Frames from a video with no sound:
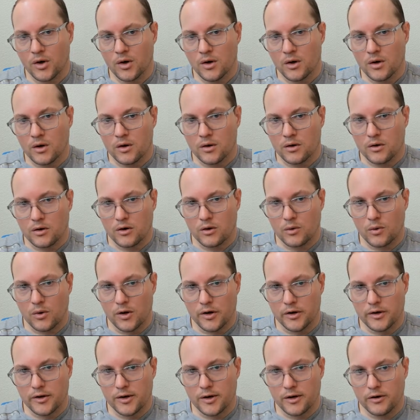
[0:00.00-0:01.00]
The
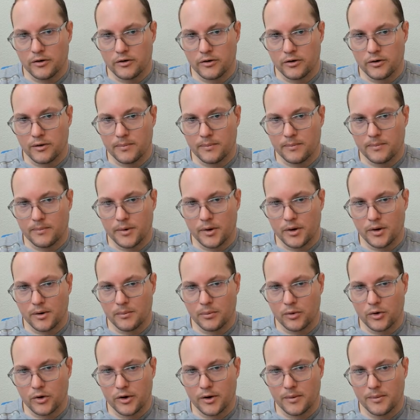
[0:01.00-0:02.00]
quality ends up being
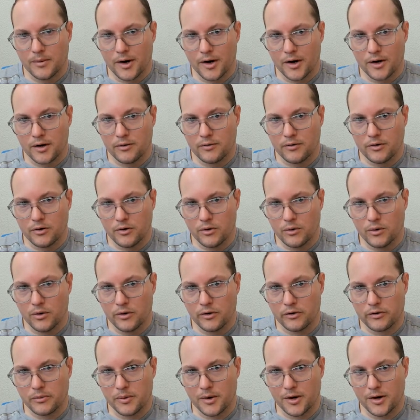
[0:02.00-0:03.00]
pretty bad if you do this
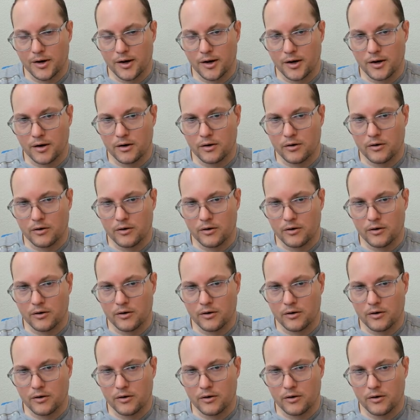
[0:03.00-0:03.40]
by hand,